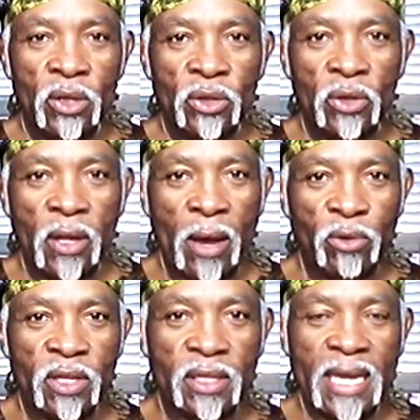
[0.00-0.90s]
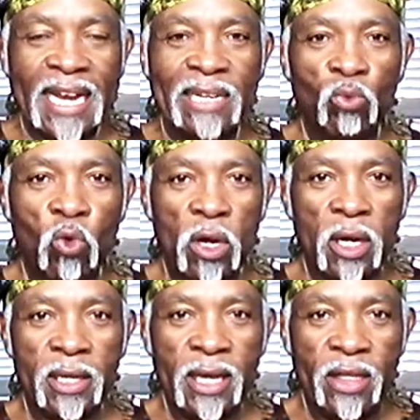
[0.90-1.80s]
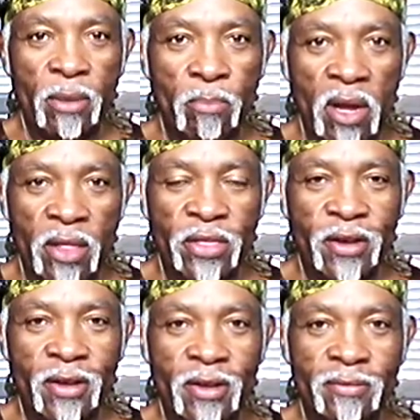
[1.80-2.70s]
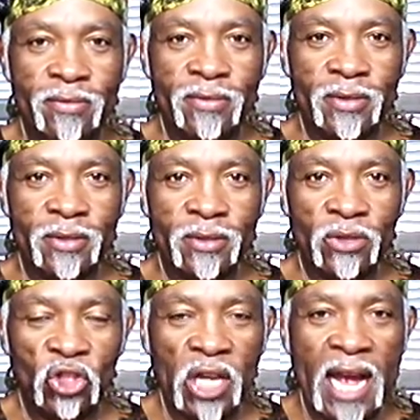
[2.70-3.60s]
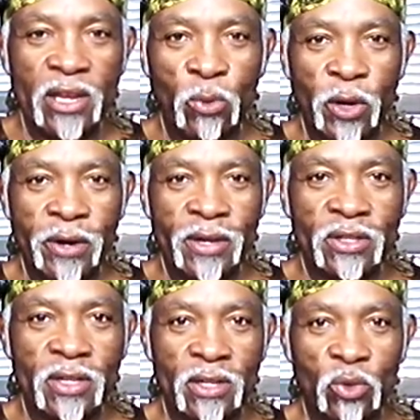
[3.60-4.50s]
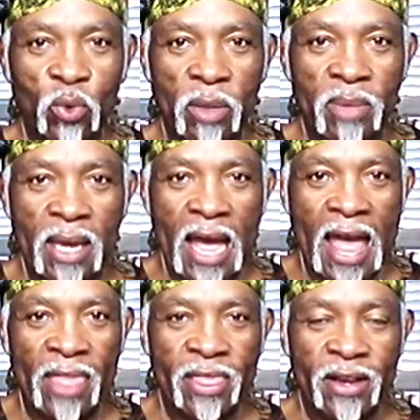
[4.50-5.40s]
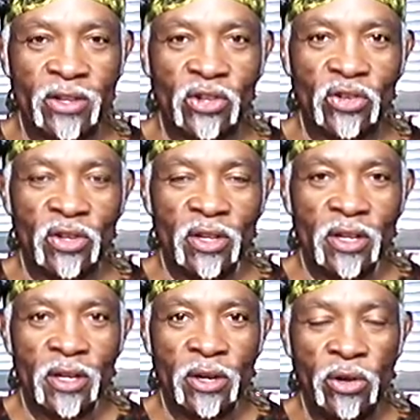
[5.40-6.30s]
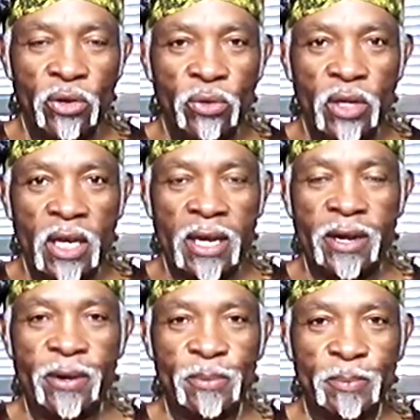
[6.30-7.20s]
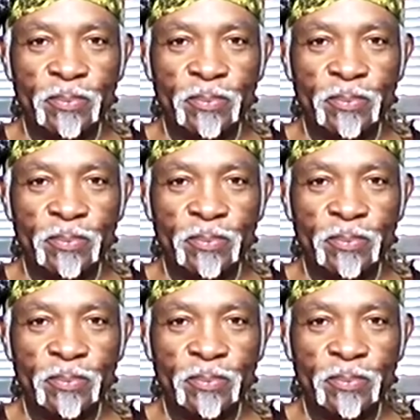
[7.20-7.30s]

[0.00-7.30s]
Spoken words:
So that was the second one in the month of January since we began this new year.